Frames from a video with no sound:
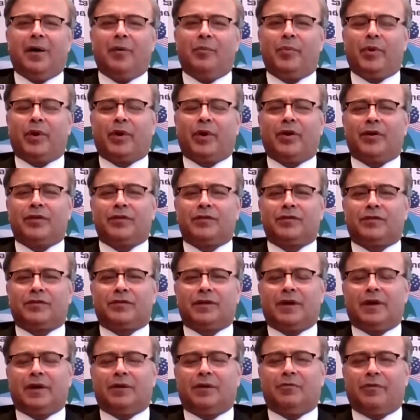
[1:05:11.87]
Because
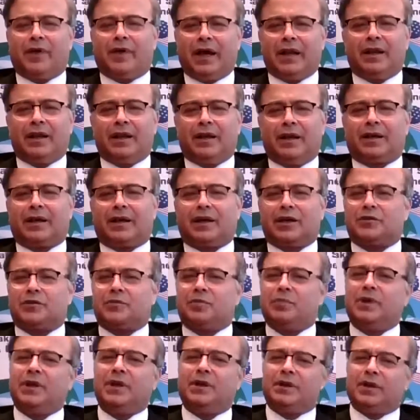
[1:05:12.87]
one,
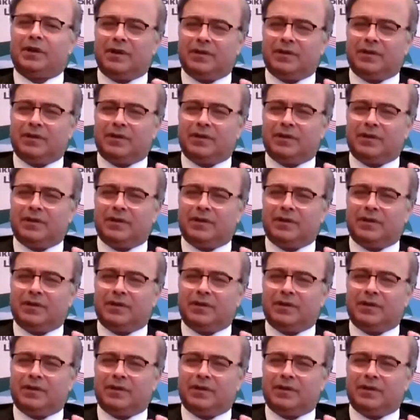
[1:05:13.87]
Kashmir